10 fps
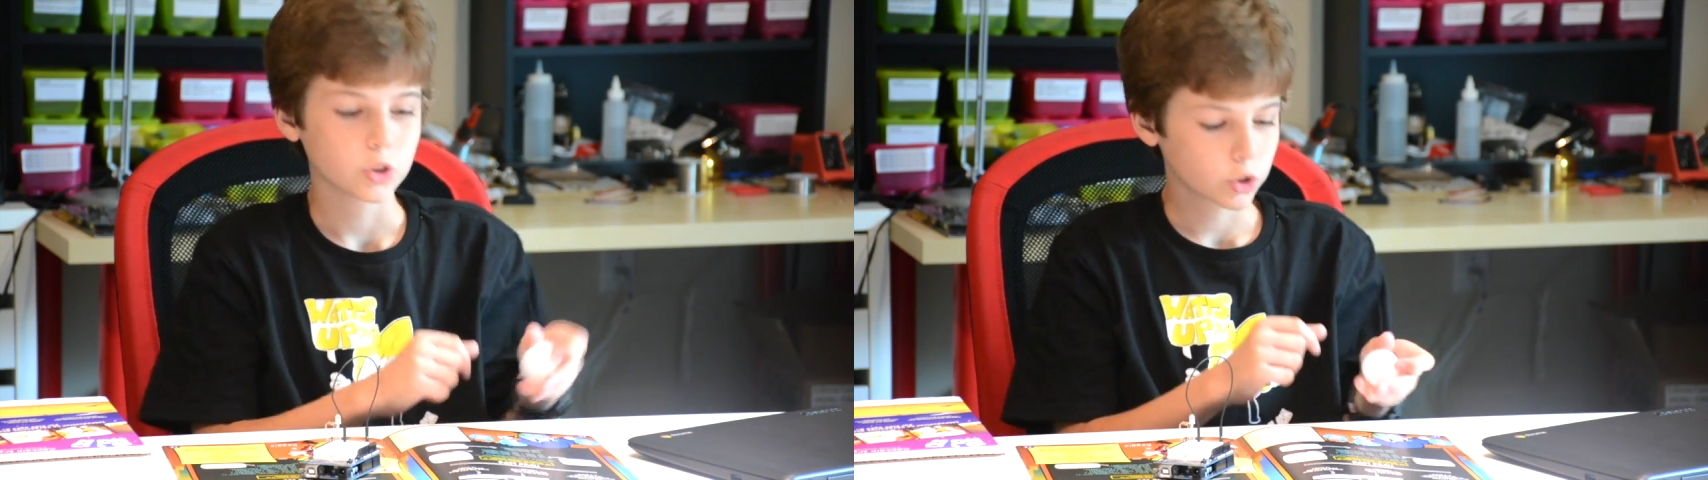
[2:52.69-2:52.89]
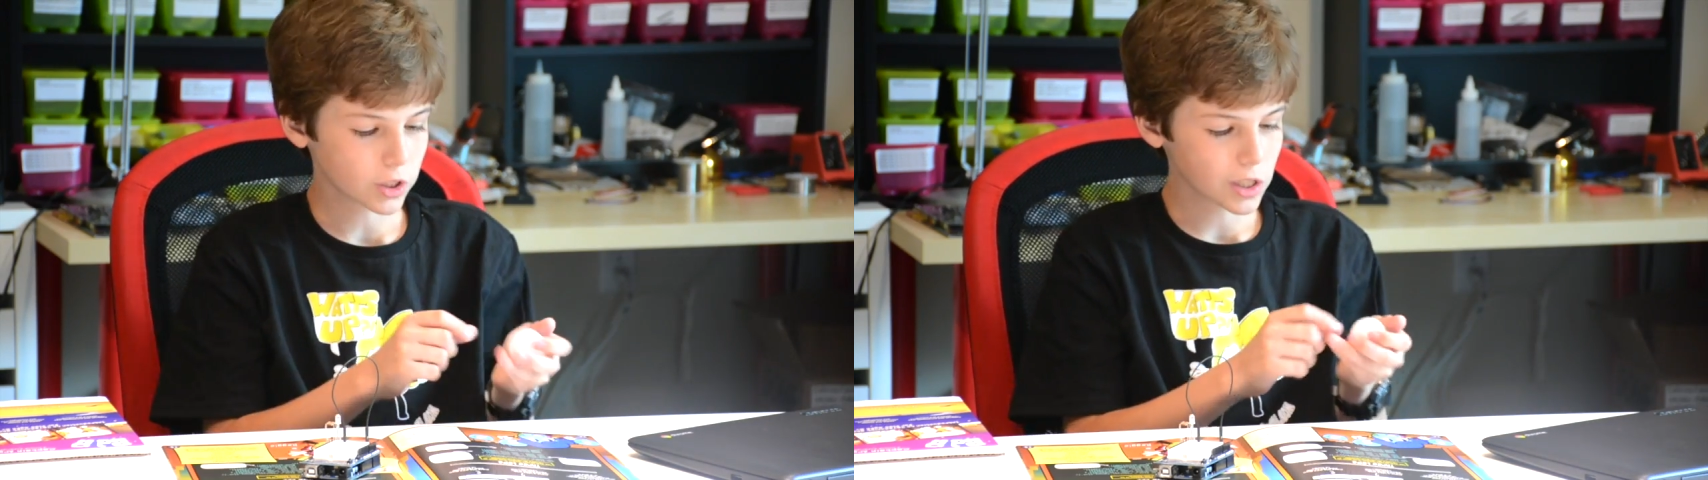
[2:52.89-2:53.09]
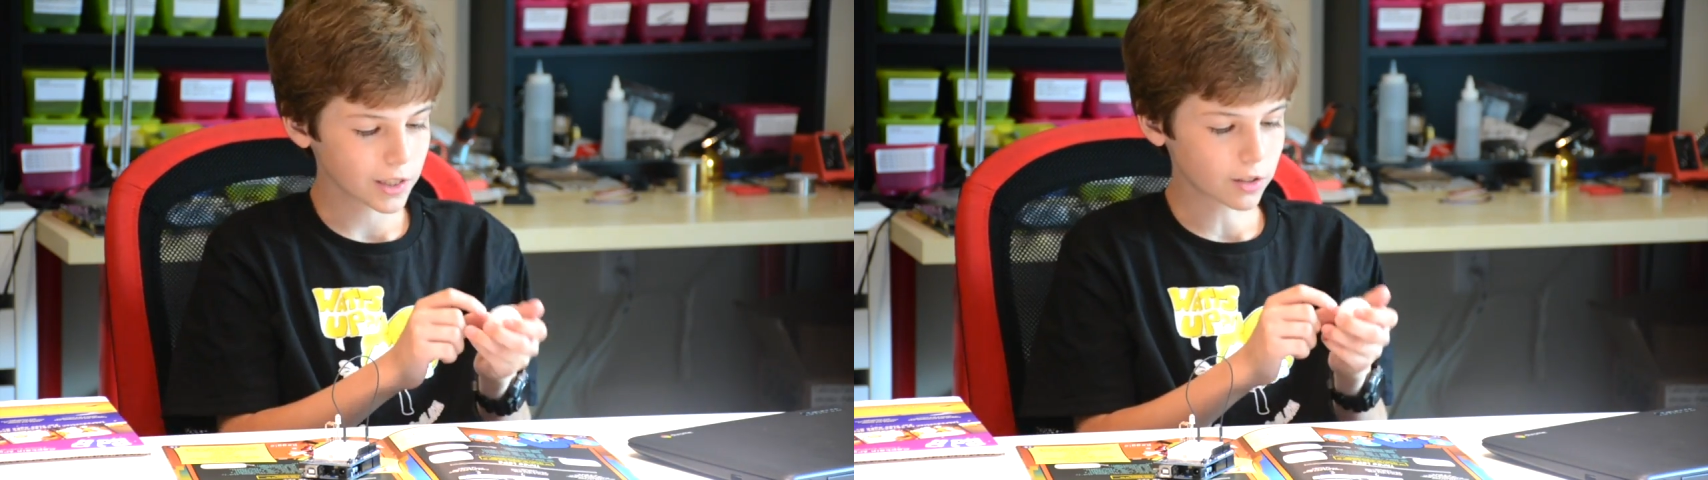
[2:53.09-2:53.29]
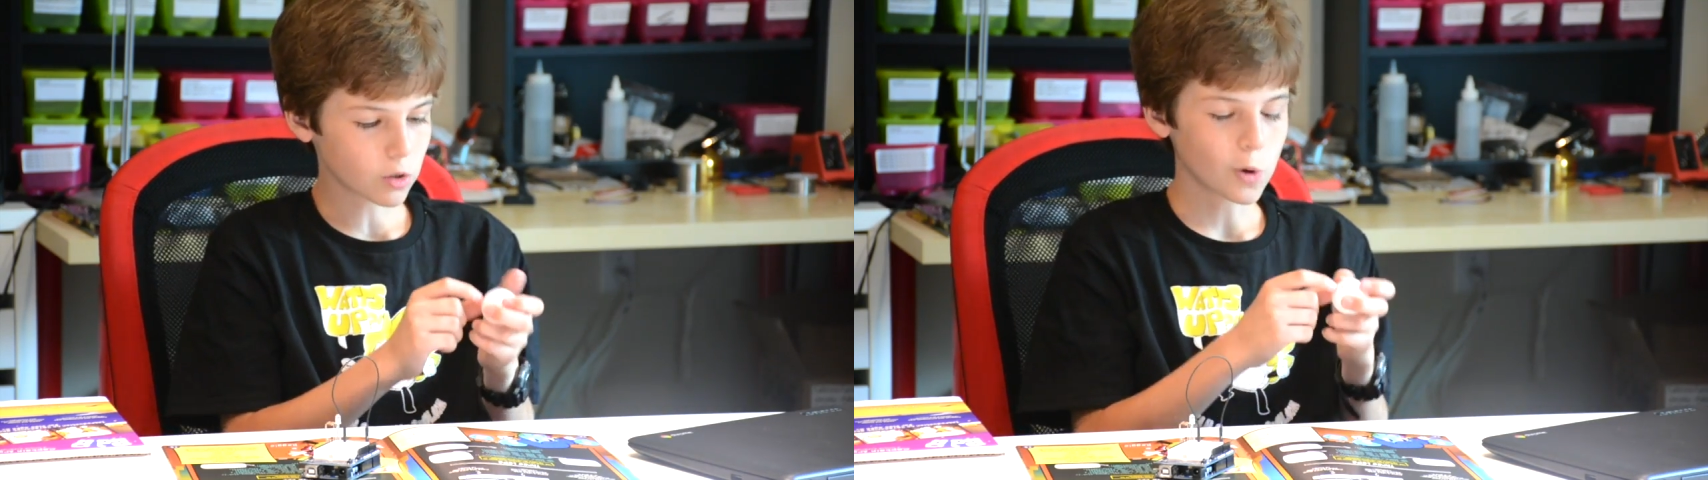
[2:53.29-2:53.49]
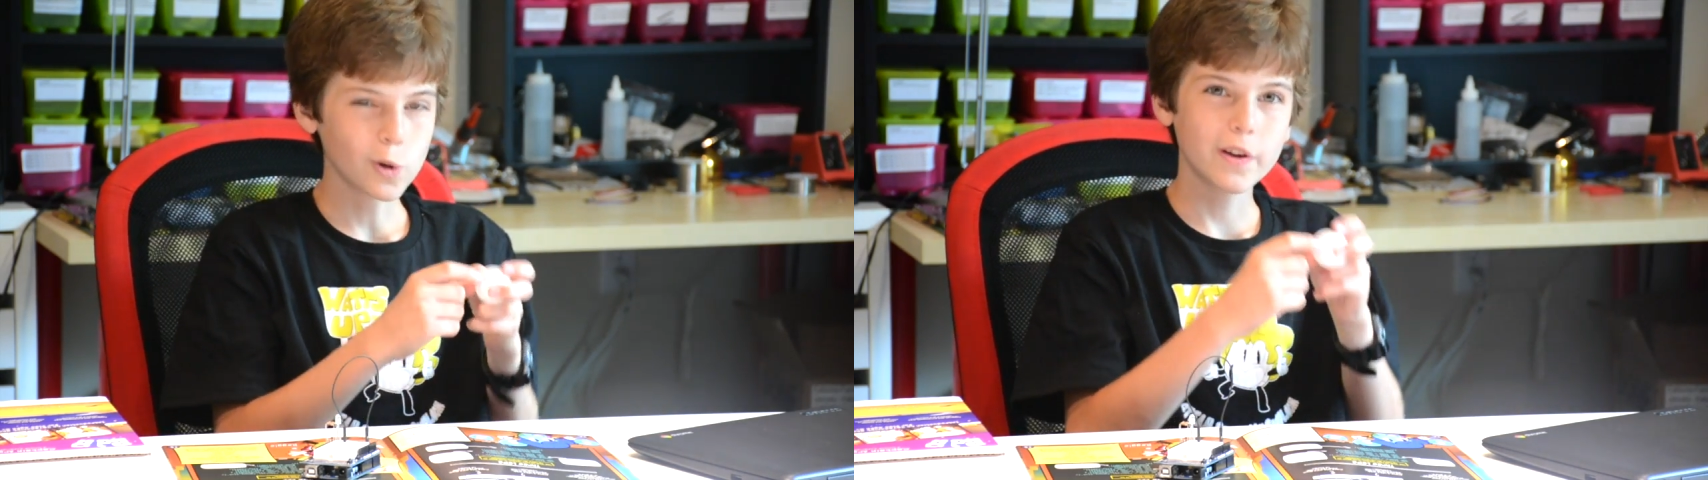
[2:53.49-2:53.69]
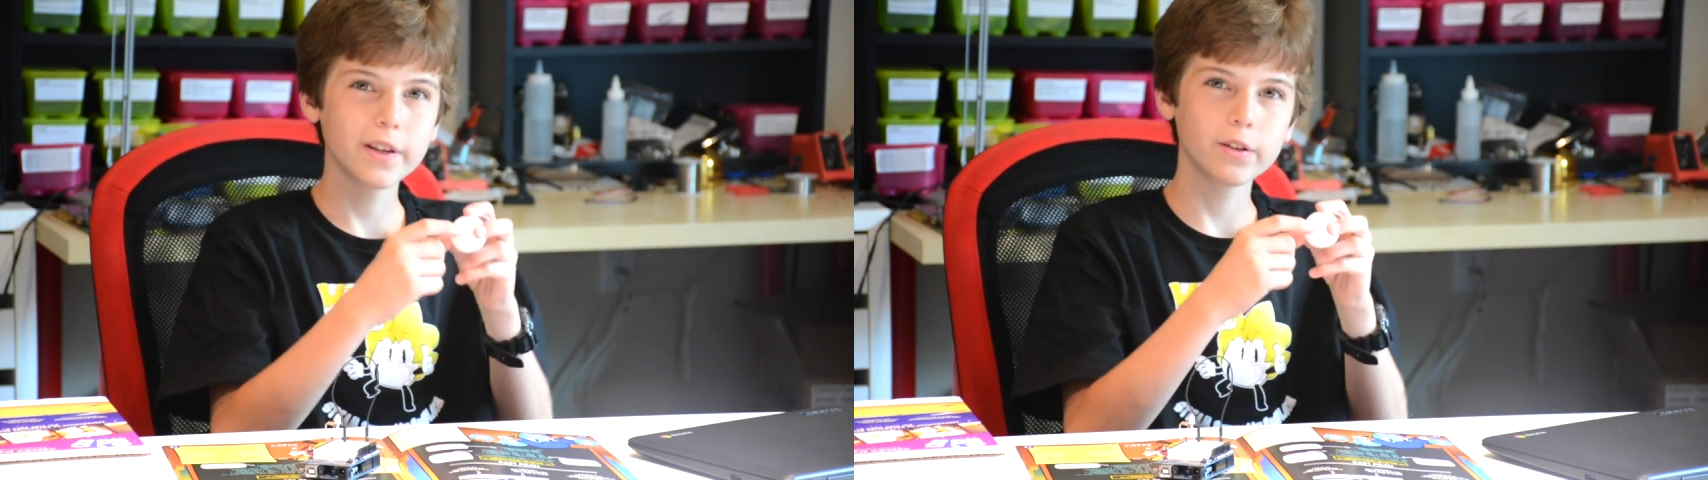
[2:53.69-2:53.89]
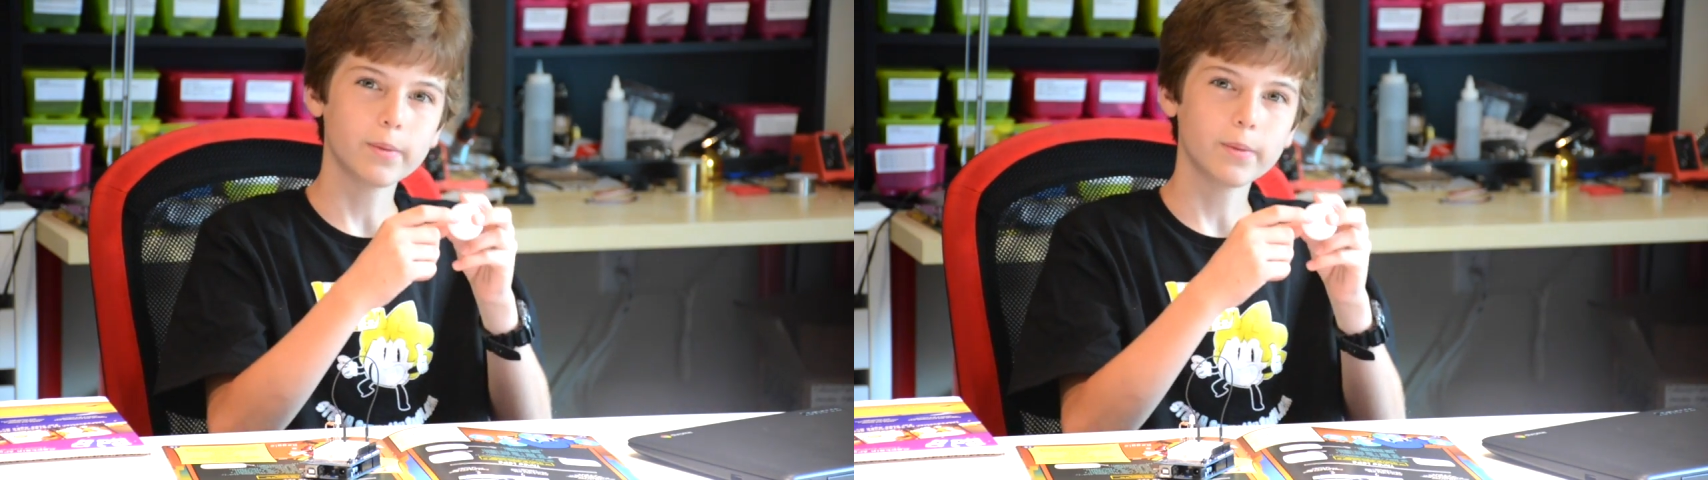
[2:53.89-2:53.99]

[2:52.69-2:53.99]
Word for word: drill a little hole in it,